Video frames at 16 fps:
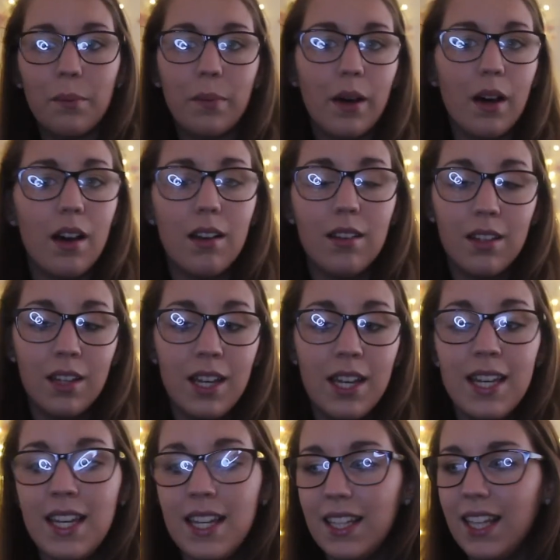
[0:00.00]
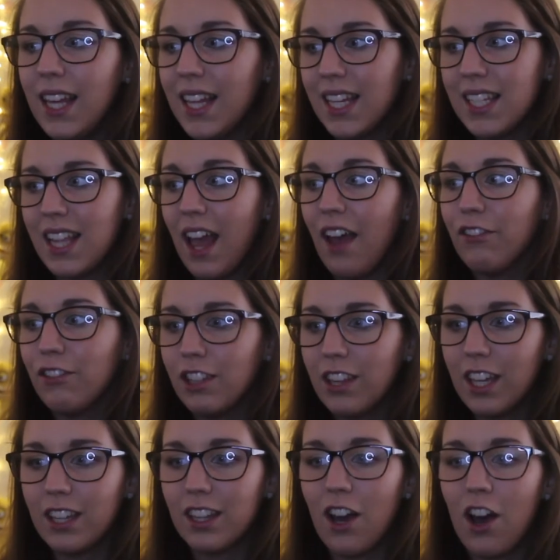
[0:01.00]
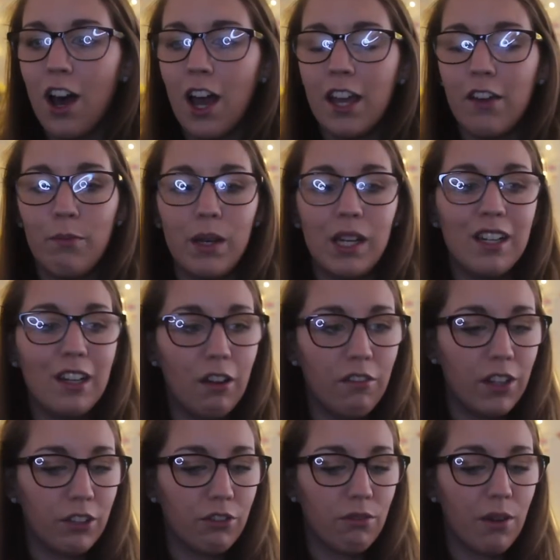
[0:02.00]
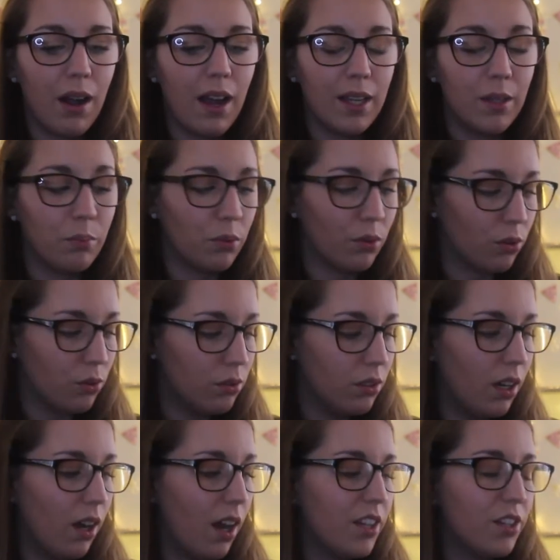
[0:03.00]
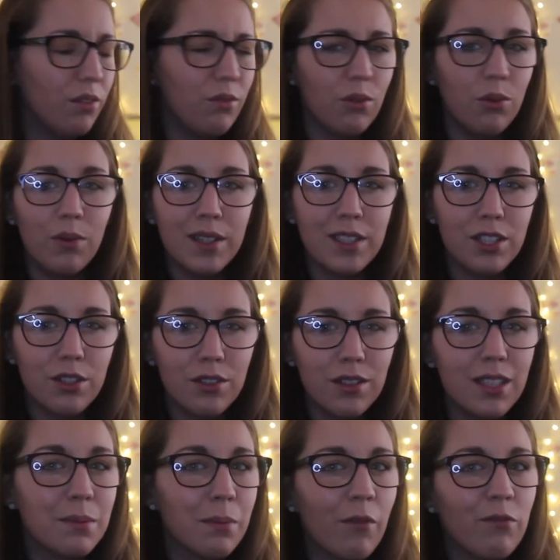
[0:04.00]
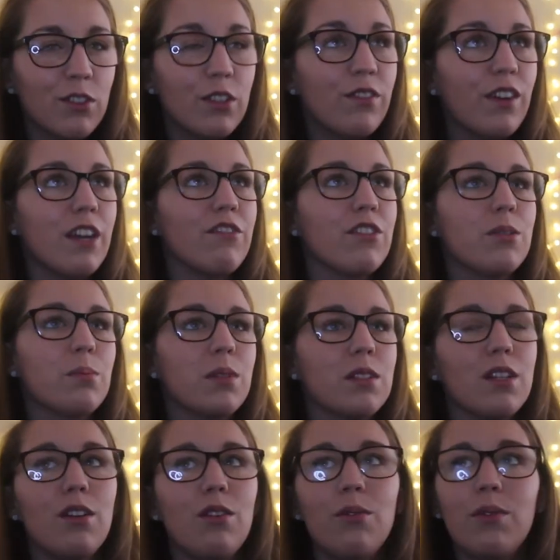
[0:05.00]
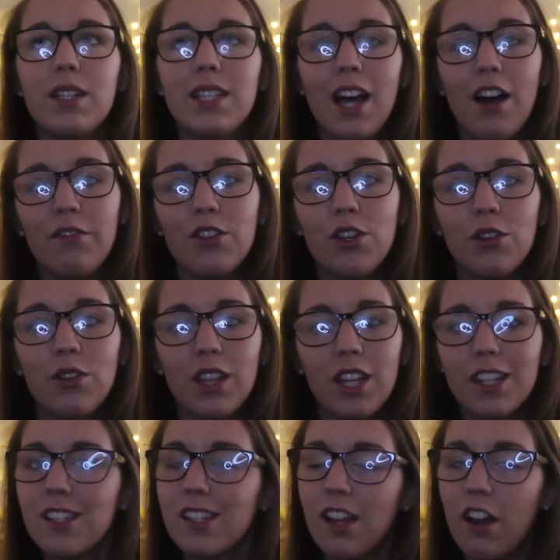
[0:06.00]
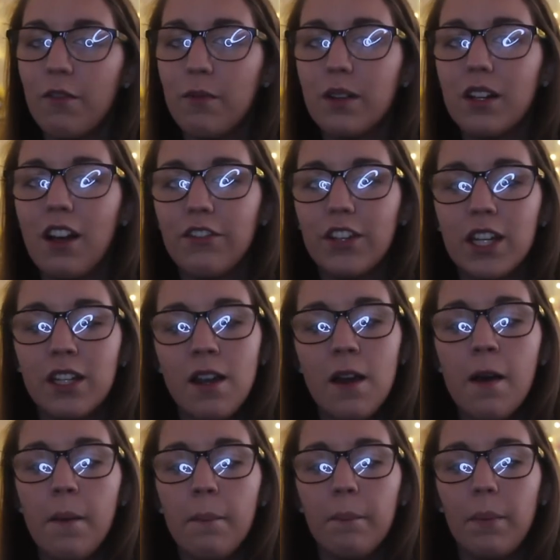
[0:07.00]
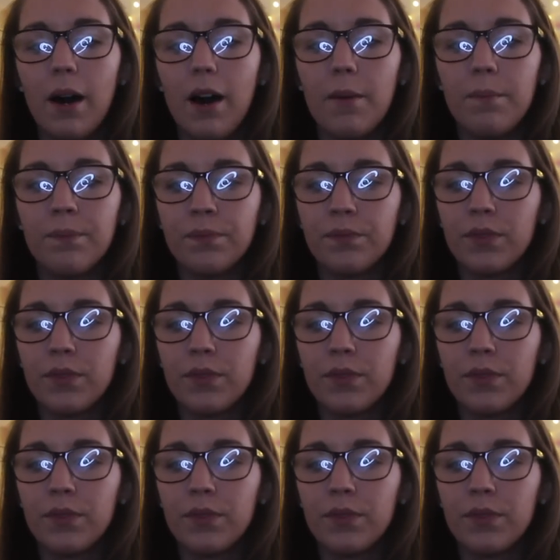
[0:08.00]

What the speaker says: But yeah, that is everything that I have been loving throughout April. I don't always do these monthly favourites because I don't always have new things that I've been loving, but